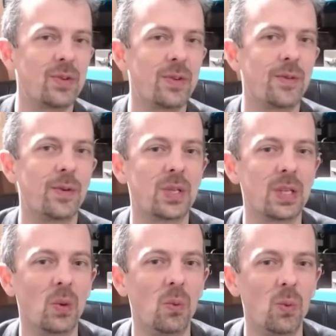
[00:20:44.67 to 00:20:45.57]
force
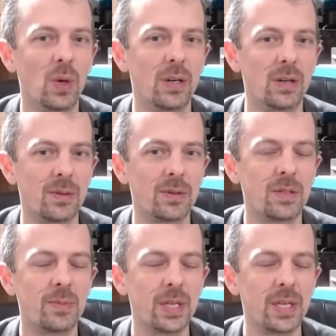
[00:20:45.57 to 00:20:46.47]
in the world
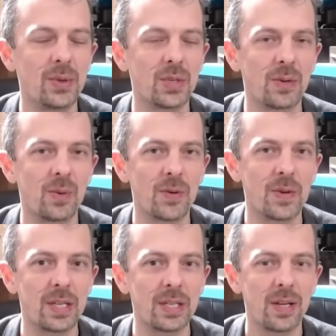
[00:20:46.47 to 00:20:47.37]
to be using one of
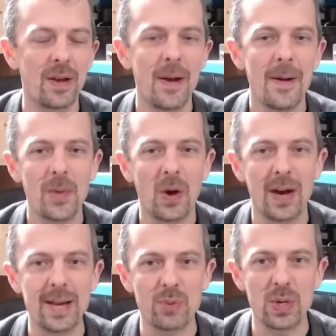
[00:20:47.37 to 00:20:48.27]
these
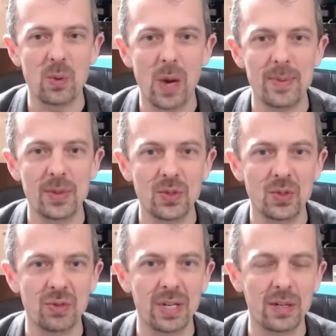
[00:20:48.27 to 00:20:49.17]
hybrid weapons,
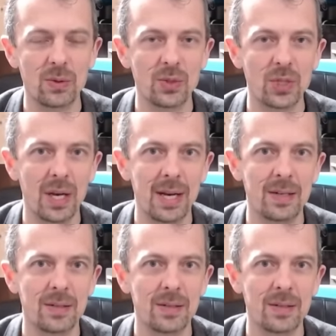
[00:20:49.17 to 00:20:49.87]
grenade launcher and